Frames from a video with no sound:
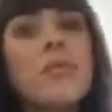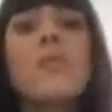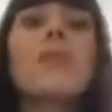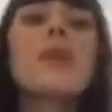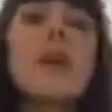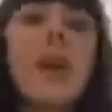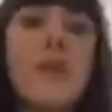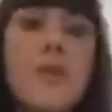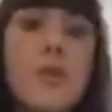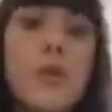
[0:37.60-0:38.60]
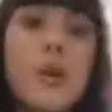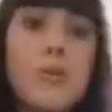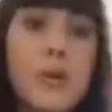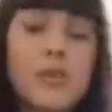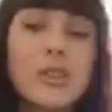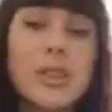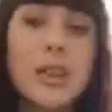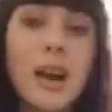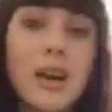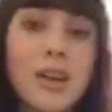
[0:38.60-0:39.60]
if you're emotionally
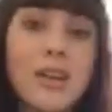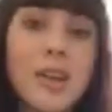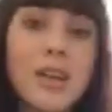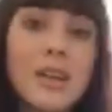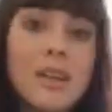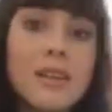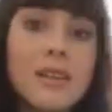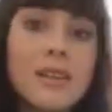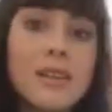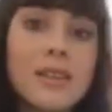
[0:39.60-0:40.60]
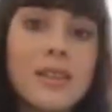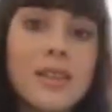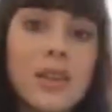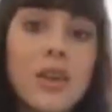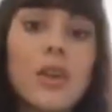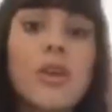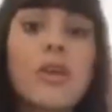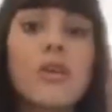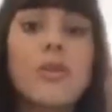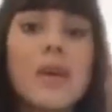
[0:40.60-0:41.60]
hungry, you'll
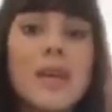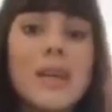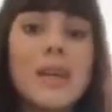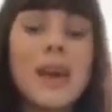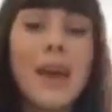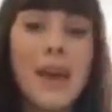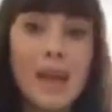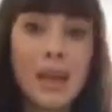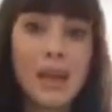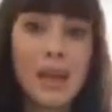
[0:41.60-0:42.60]
eat anything.